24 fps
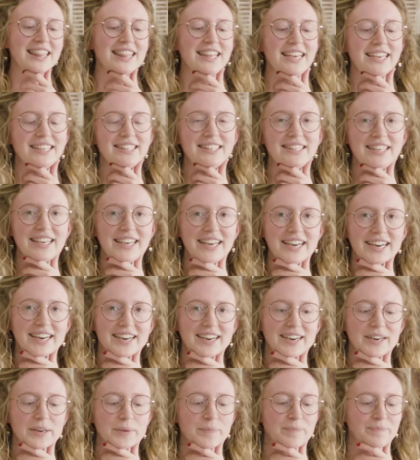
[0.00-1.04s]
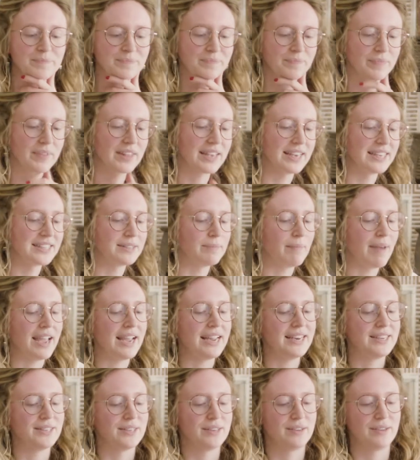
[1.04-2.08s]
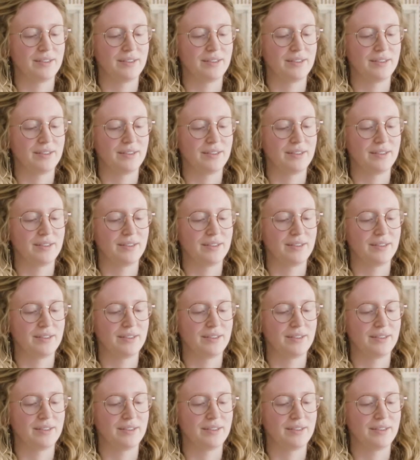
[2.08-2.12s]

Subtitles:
This here is made